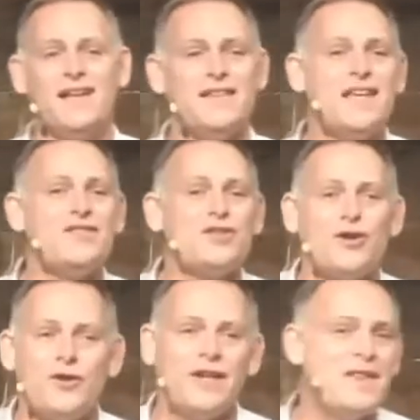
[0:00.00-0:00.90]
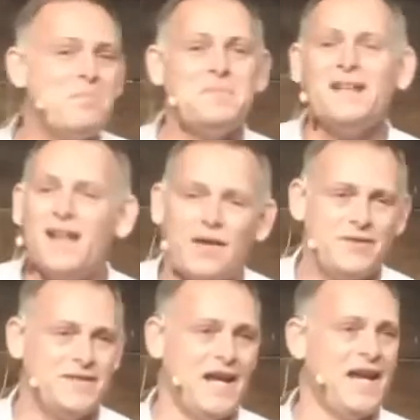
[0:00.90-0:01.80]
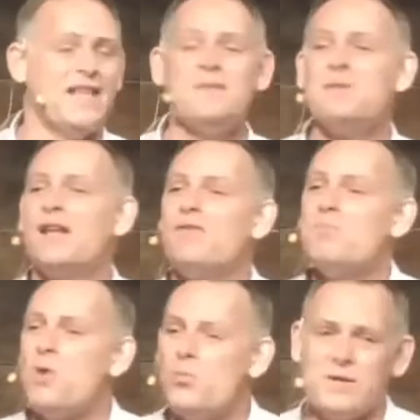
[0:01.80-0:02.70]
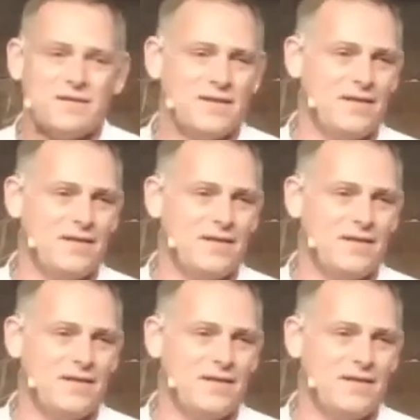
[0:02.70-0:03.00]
They can turn in the middle of a day, in the middle of a moment.